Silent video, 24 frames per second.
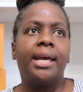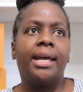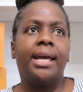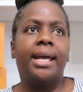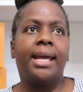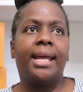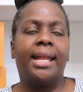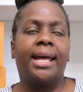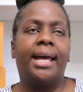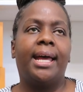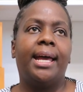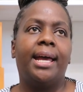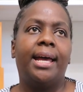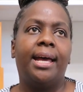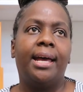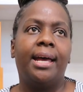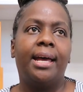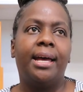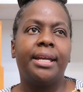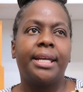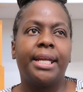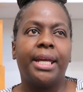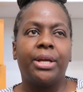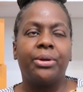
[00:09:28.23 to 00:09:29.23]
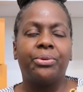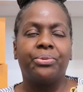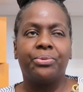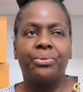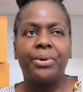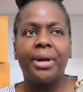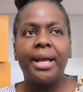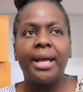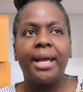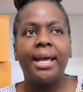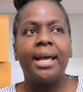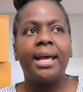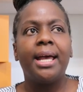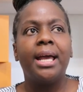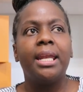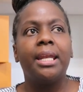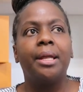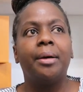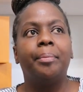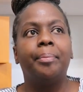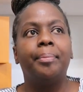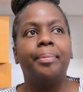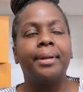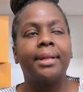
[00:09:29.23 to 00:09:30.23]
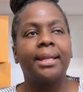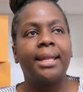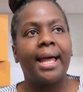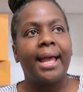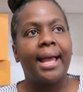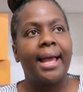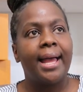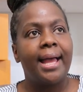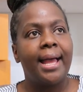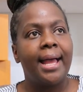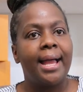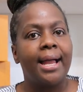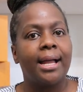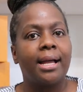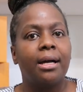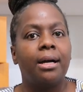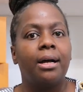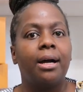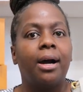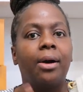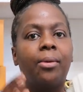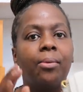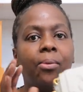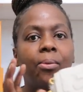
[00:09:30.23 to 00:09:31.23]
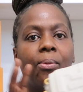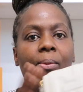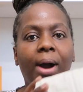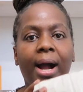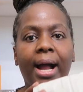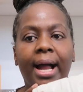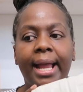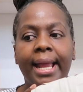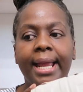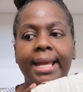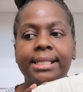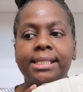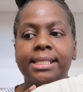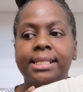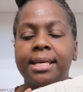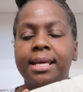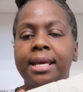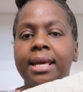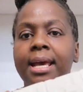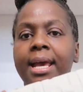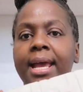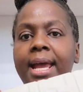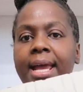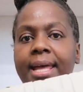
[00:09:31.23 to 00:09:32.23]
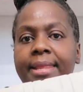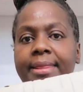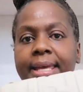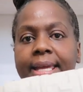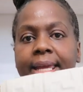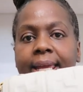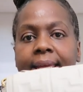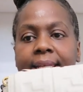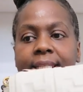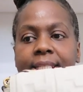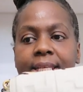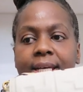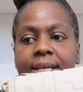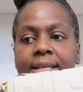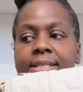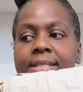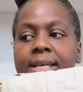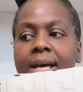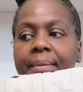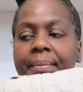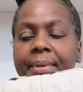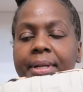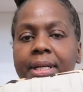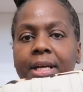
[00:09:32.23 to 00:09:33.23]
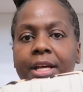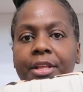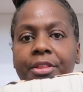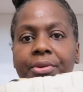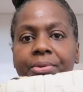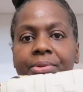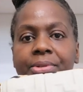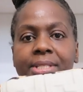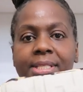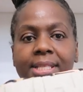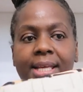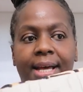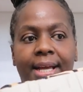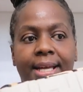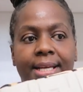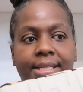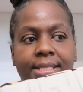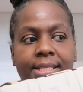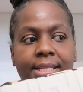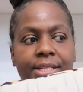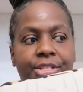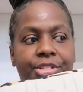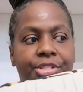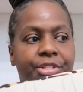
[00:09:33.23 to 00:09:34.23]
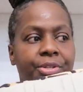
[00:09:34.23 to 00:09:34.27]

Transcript: it had a red, a black, a white, and it does come in other sizes.